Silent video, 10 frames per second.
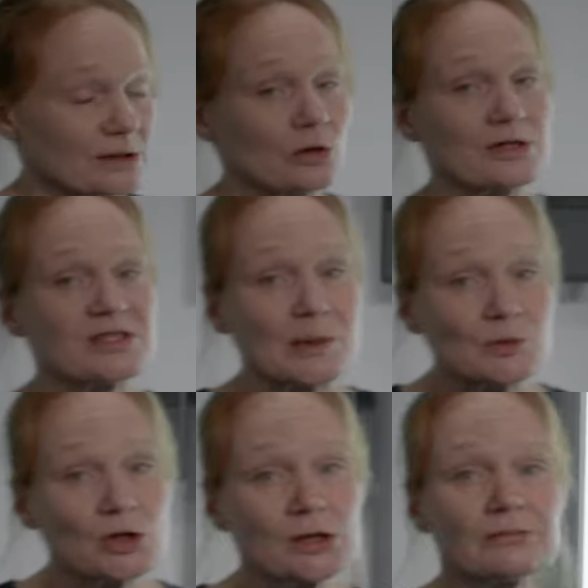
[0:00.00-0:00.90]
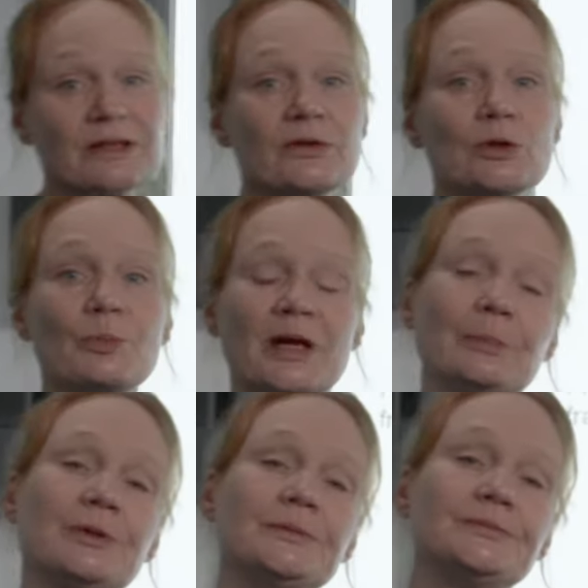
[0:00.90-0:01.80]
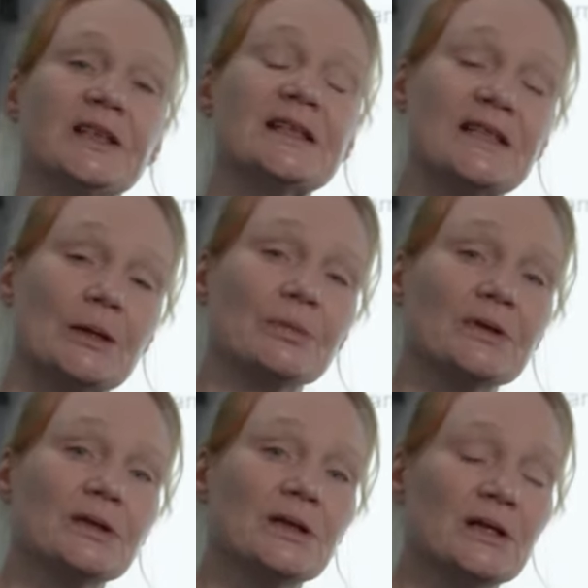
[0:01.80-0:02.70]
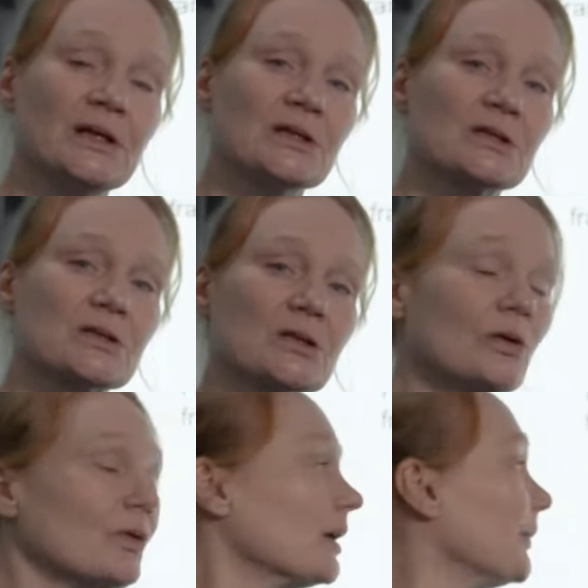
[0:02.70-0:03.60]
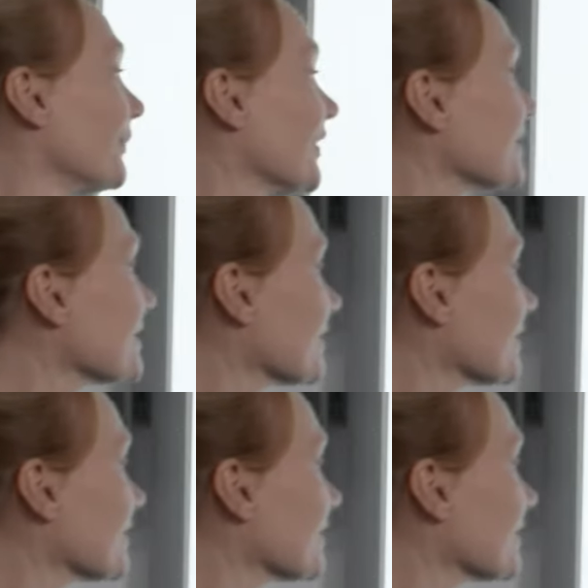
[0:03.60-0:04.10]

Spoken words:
conceptual review paper example. So this is